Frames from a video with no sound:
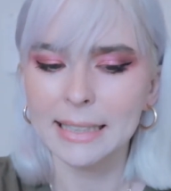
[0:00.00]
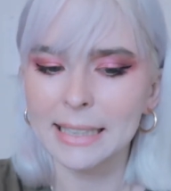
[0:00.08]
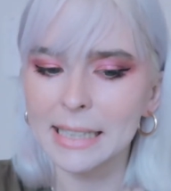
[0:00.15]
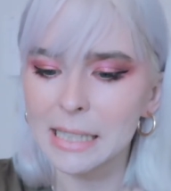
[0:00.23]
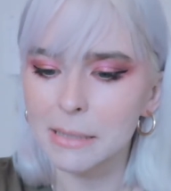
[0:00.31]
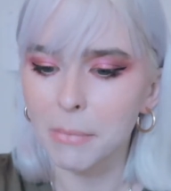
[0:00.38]

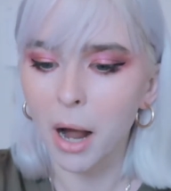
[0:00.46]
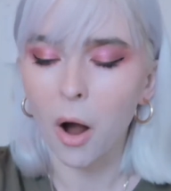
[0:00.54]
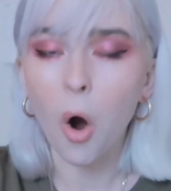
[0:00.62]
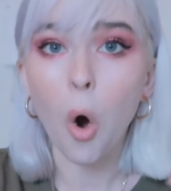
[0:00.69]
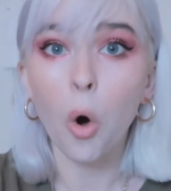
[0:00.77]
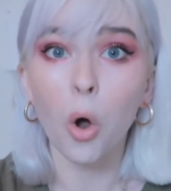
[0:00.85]
is
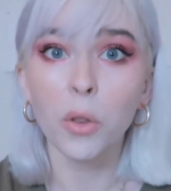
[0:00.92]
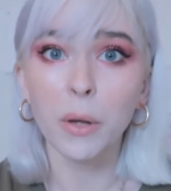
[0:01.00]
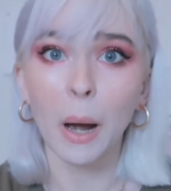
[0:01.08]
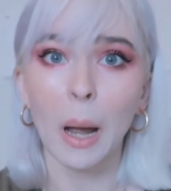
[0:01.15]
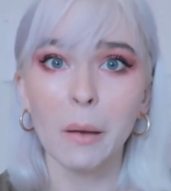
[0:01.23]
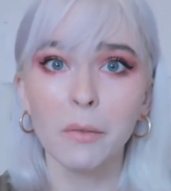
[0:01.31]
my
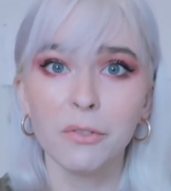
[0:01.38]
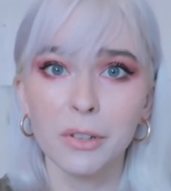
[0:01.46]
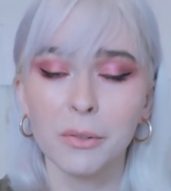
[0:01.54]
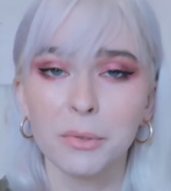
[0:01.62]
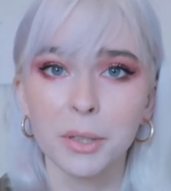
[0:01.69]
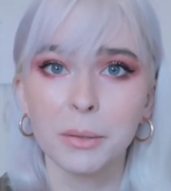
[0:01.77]
all-time
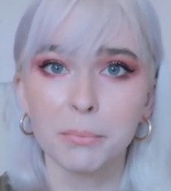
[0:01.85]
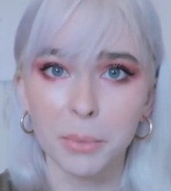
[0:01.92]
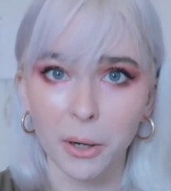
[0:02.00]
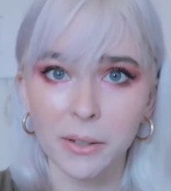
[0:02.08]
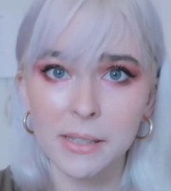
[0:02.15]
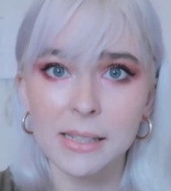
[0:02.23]
favorite
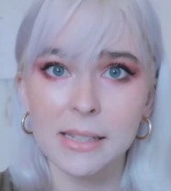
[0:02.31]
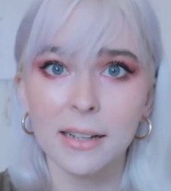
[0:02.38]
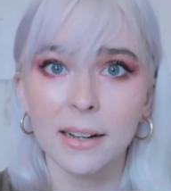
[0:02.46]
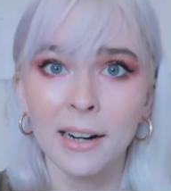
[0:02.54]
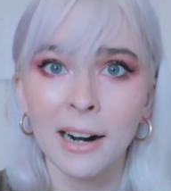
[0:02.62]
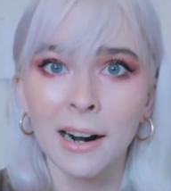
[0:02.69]

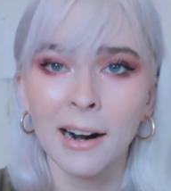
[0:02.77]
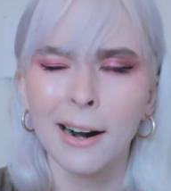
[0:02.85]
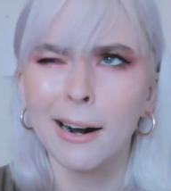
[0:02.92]
bronzer